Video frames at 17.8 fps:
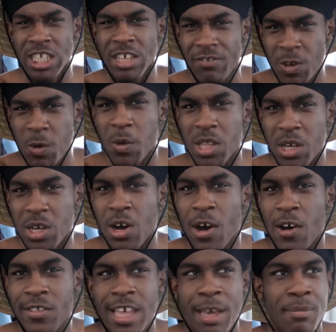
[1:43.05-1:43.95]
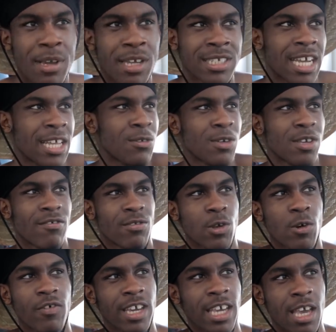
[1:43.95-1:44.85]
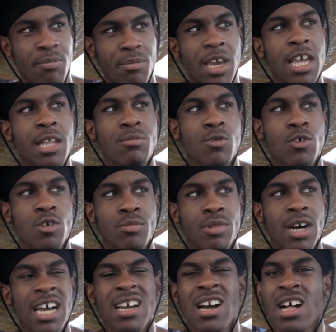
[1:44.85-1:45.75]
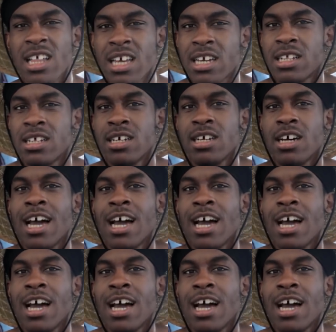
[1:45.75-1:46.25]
if you want to call that, because I don't even know if I get paid more, but I got like a,